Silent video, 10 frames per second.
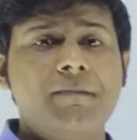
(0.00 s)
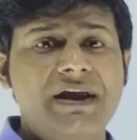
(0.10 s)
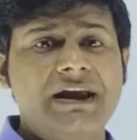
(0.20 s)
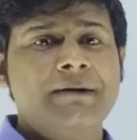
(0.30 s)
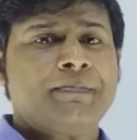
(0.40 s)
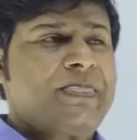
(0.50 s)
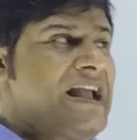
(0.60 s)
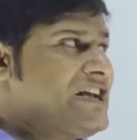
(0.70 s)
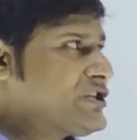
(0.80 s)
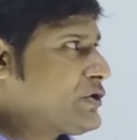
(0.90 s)
me.
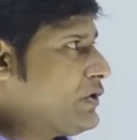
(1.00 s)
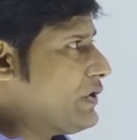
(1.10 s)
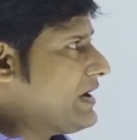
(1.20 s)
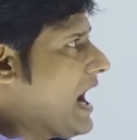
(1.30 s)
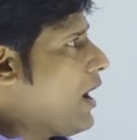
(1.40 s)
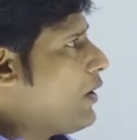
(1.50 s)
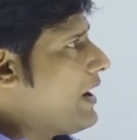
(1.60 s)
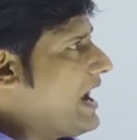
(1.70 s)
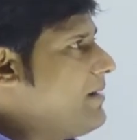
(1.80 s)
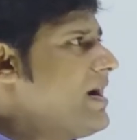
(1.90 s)
So
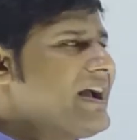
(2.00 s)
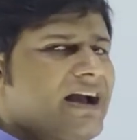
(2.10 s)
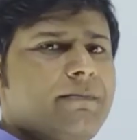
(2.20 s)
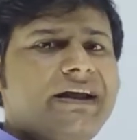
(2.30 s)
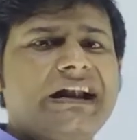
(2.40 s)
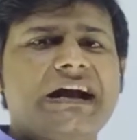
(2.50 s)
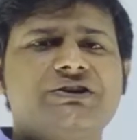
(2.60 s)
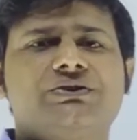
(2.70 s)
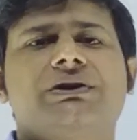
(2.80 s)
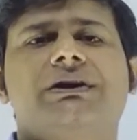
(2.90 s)
now in my coming
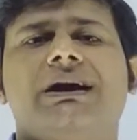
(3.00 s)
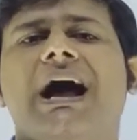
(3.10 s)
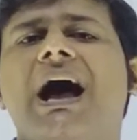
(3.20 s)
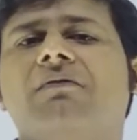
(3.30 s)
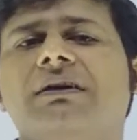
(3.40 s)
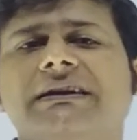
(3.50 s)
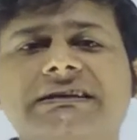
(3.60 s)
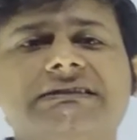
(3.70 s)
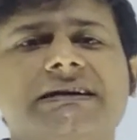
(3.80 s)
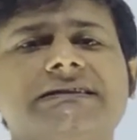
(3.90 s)
lecture, I will
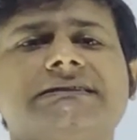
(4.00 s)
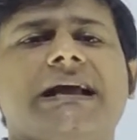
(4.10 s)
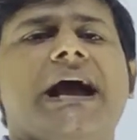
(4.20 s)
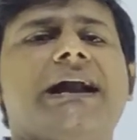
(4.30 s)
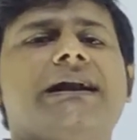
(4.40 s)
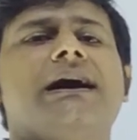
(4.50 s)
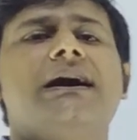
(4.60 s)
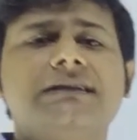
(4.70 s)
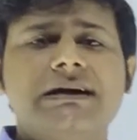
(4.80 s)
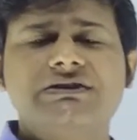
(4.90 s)
discuss
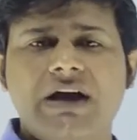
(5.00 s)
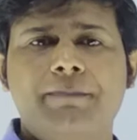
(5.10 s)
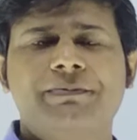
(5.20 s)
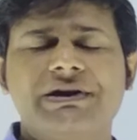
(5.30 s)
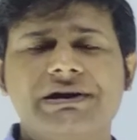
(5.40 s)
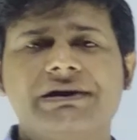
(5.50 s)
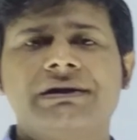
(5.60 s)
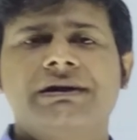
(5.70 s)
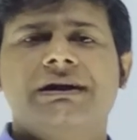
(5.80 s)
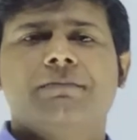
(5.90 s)
another
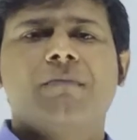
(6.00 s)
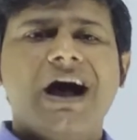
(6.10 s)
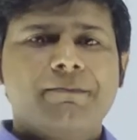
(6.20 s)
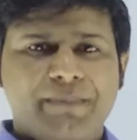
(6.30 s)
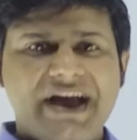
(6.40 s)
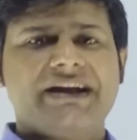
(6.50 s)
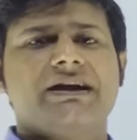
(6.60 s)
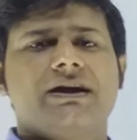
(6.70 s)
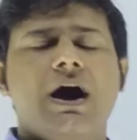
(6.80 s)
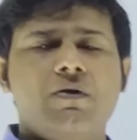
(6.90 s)
chapter, my bank
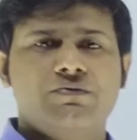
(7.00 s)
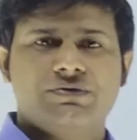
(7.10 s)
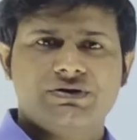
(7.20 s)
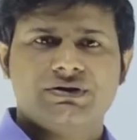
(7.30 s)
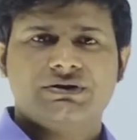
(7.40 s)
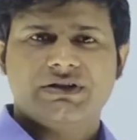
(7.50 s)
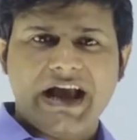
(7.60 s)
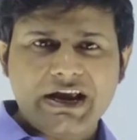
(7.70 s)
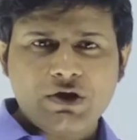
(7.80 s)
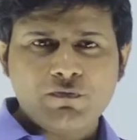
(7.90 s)
account.
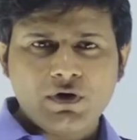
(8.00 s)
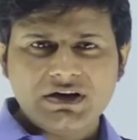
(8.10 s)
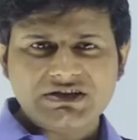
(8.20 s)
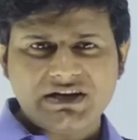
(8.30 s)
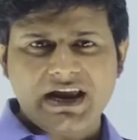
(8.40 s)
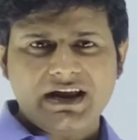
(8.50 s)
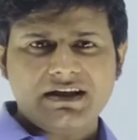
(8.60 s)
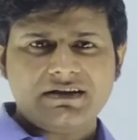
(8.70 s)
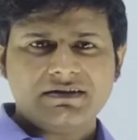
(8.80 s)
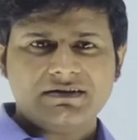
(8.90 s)
Thank you for listening.